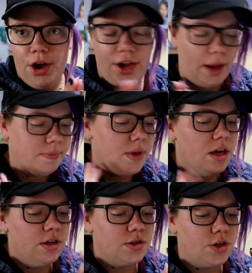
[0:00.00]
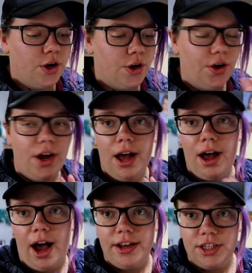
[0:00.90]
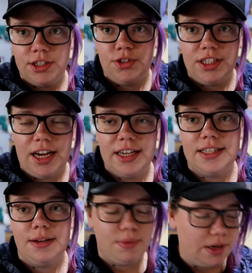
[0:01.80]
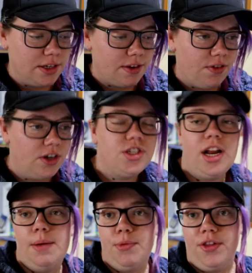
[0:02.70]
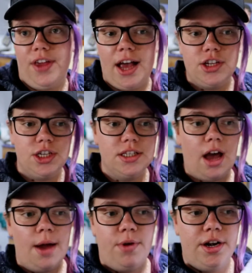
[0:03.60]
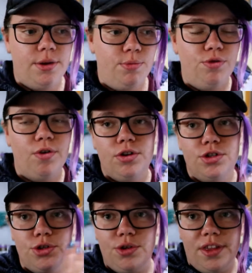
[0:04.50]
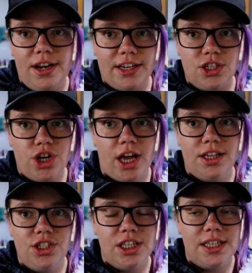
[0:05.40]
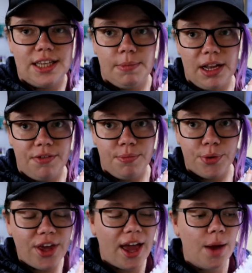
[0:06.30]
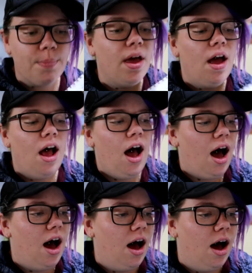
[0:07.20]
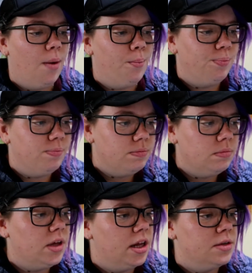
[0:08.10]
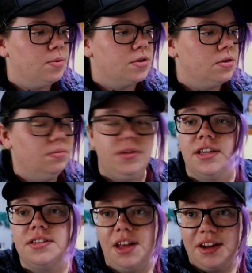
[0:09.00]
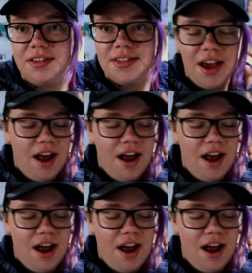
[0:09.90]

Okay, so I just realised that because I finished An Ember in the Ashes, I'm ready to move on to the next challenge in the Summer Love and Book Camp. Yeah, that's what it's called. Yes, that is.